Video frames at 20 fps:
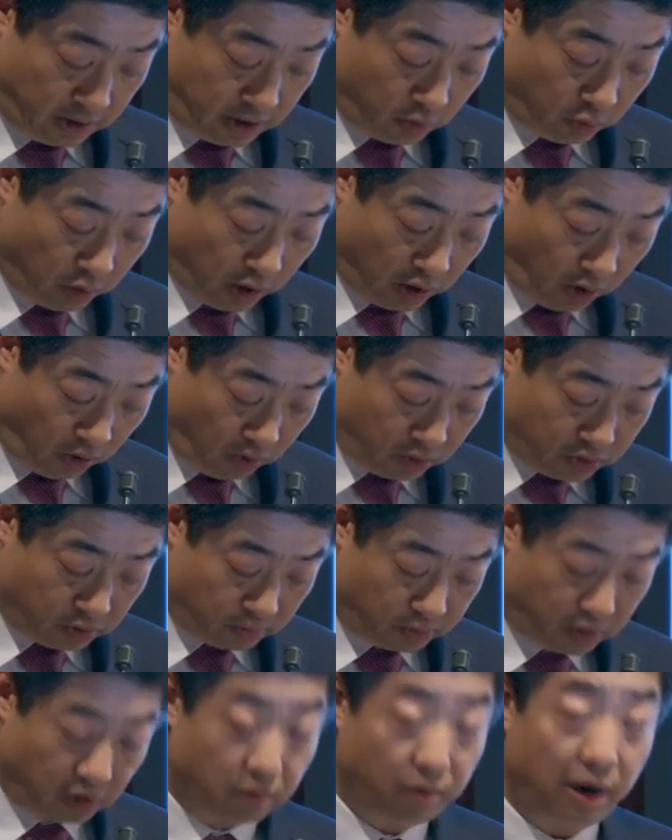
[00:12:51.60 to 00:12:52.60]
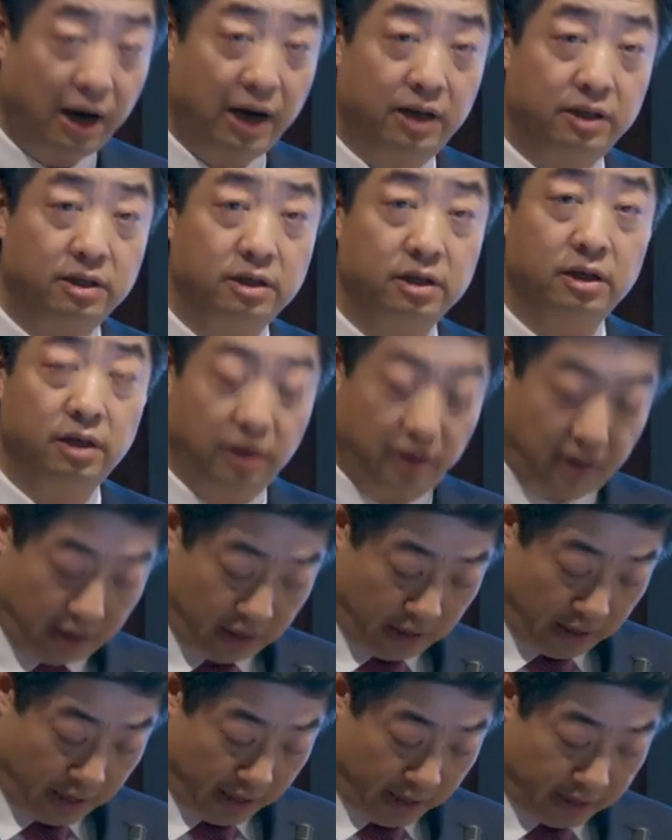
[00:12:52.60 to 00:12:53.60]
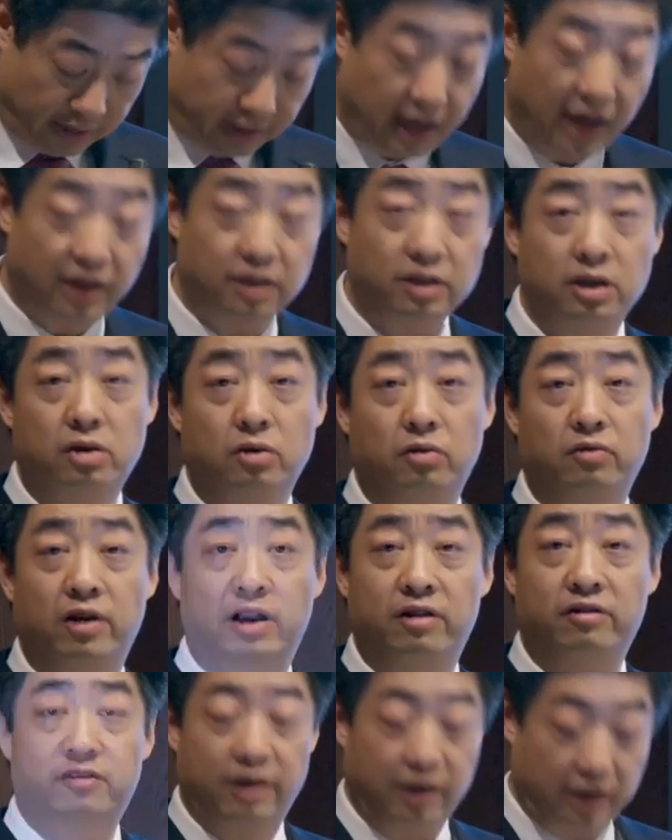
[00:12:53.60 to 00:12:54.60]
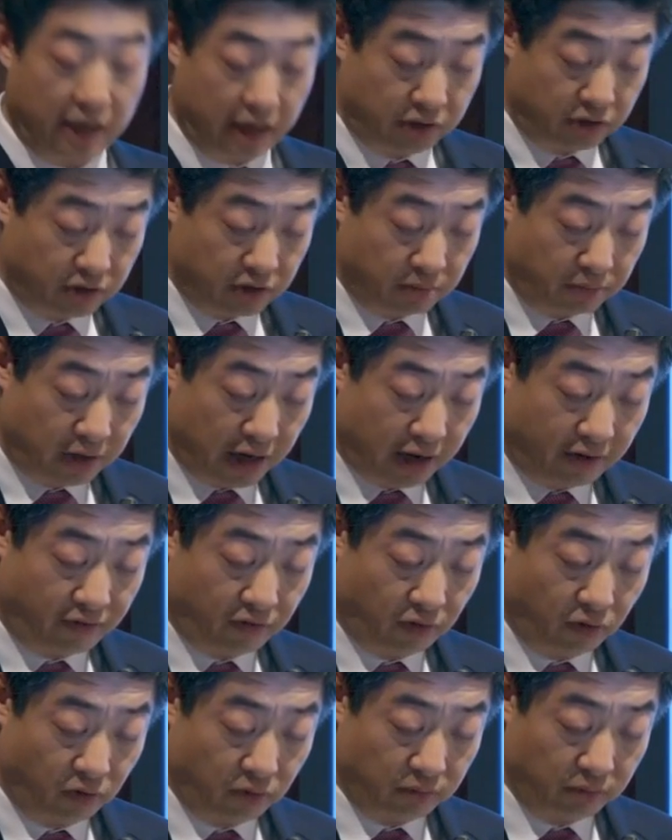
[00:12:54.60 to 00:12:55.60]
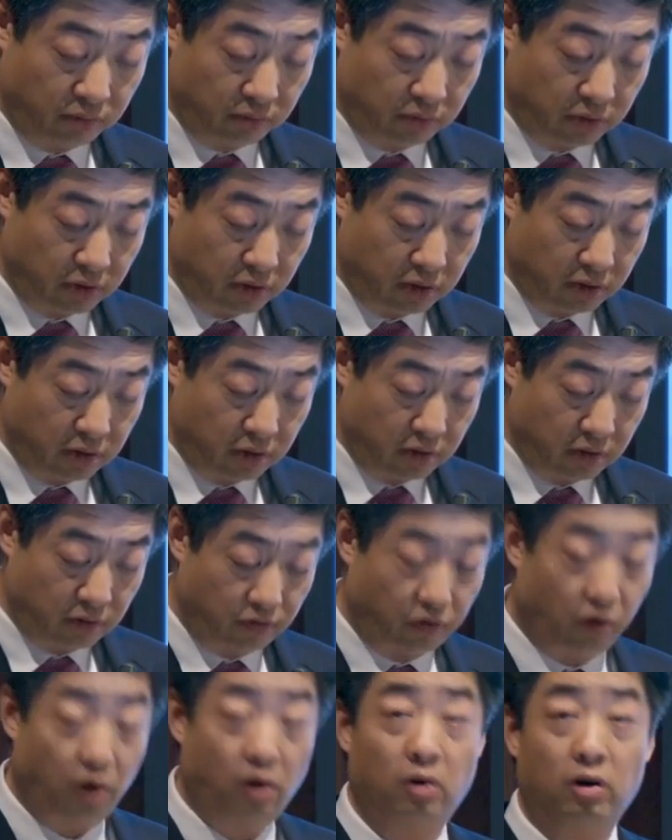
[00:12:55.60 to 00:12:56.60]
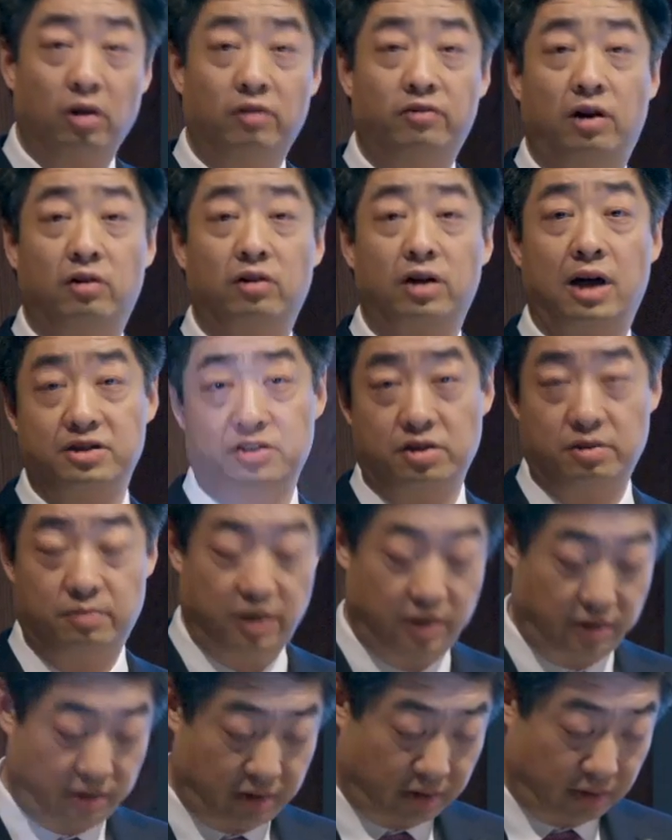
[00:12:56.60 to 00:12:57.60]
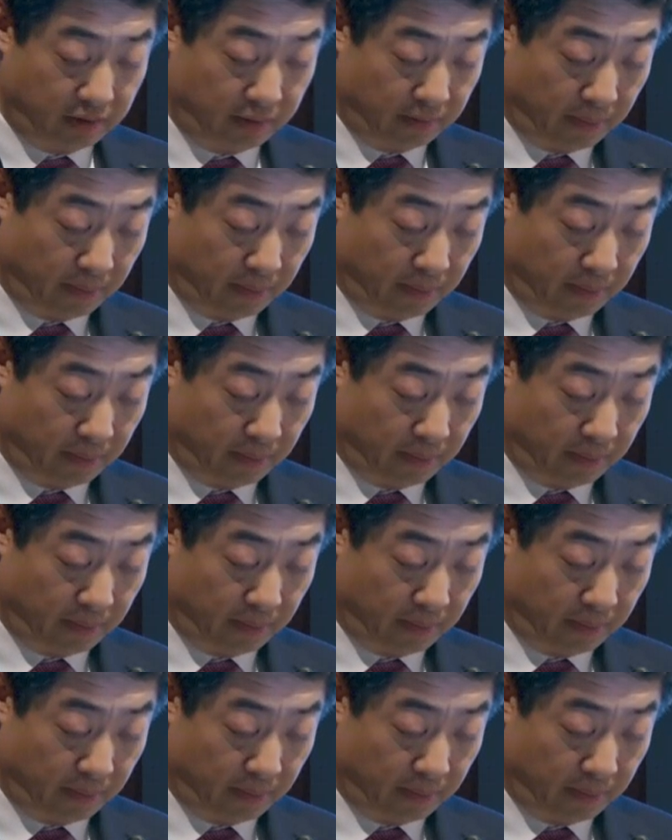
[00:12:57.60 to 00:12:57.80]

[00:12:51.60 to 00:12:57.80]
It will also provide a technical verification platform for all of our customers.